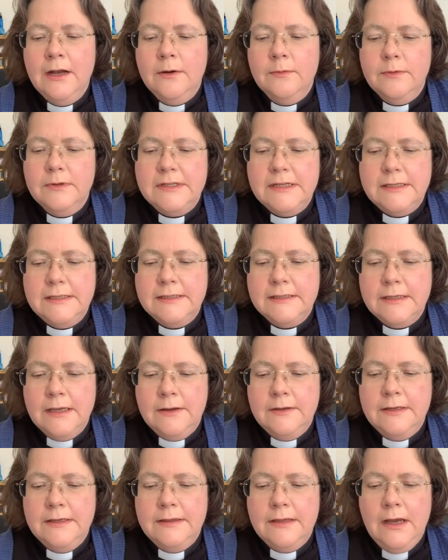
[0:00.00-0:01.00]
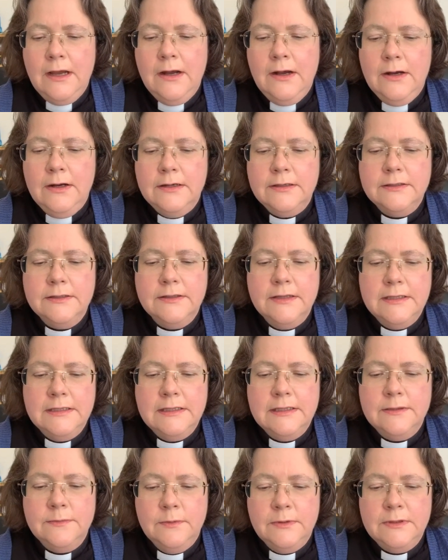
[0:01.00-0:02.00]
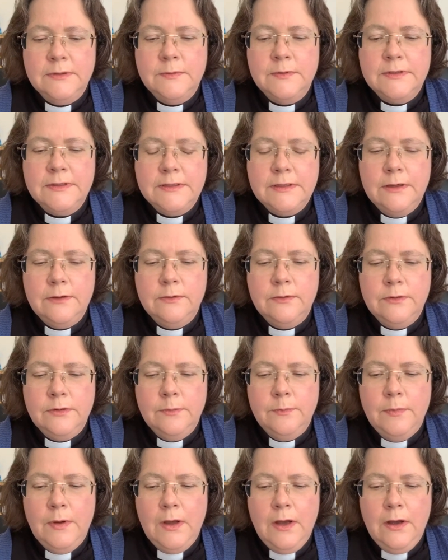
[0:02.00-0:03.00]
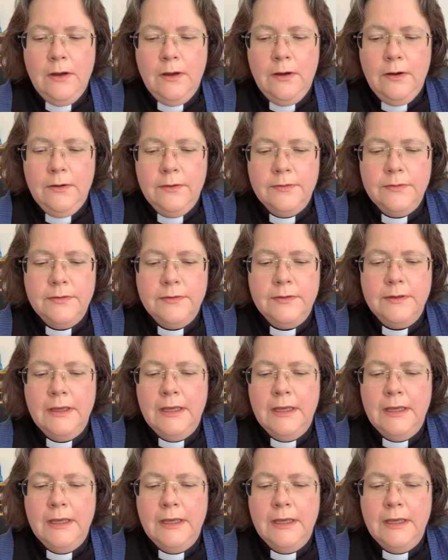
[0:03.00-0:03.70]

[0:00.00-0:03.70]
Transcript: What is sown in the heart, this is what was sown on the path.